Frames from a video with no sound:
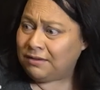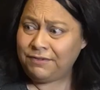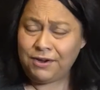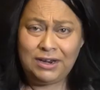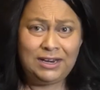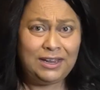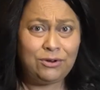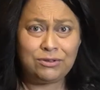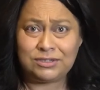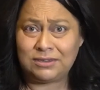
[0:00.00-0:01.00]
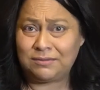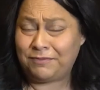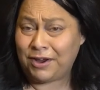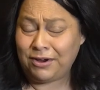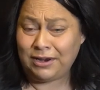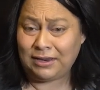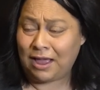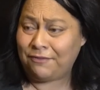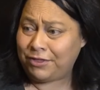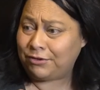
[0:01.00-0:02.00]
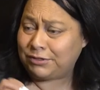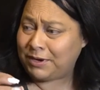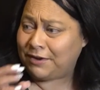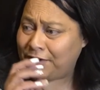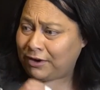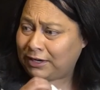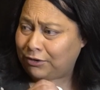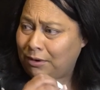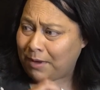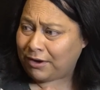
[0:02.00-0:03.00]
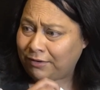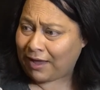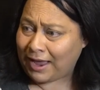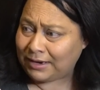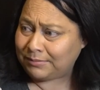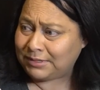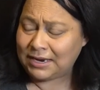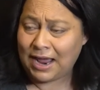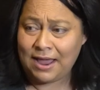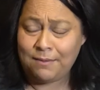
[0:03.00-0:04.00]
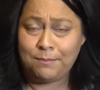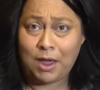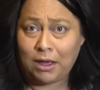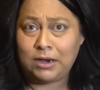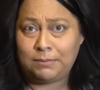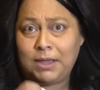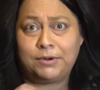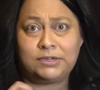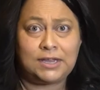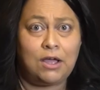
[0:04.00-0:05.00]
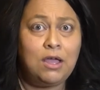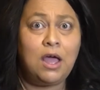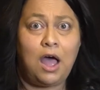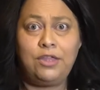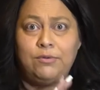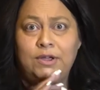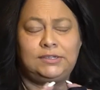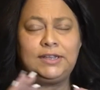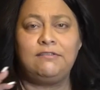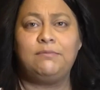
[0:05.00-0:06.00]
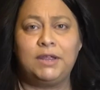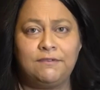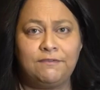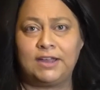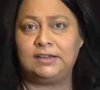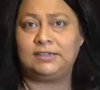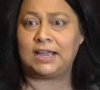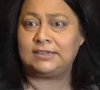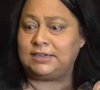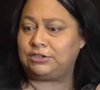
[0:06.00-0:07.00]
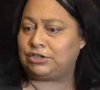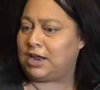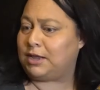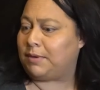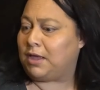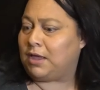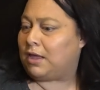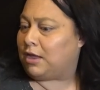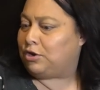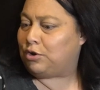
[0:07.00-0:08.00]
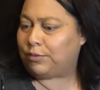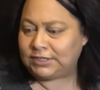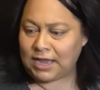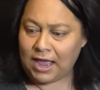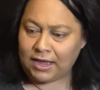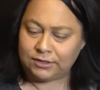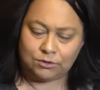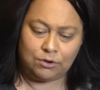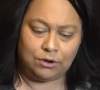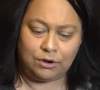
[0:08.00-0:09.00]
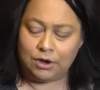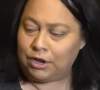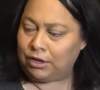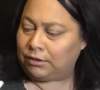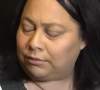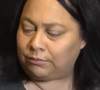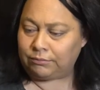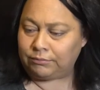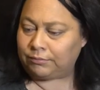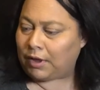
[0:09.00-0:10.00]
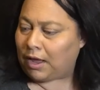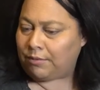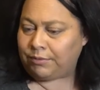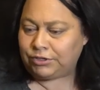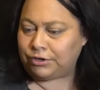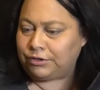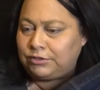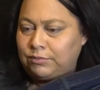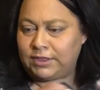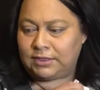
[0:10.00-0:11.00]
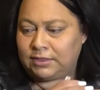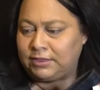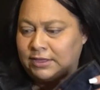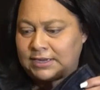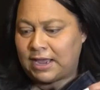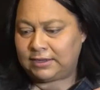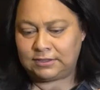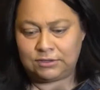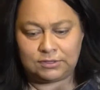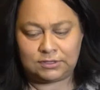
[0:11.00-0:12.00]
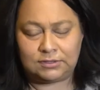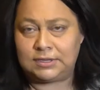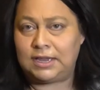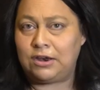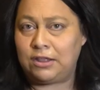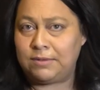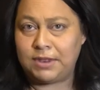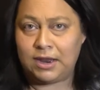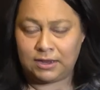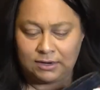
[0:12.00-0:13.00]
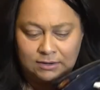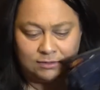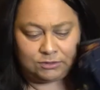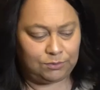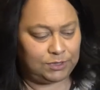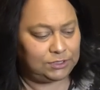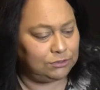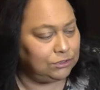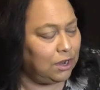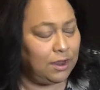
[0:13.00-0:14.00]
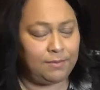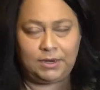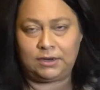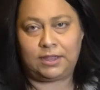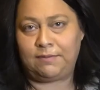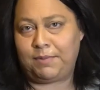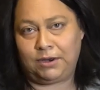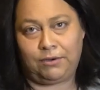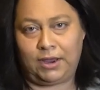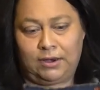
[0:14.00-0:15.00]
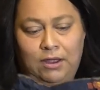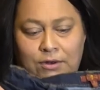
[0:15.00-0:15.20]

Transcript: very little very uh, there's been a very little amount of items that i'm not going to be able to sell otherwise they've been in fantastic shape new attacks or uh, returns with the tag's still sticking on them that I can do research on. I mean, they've been great.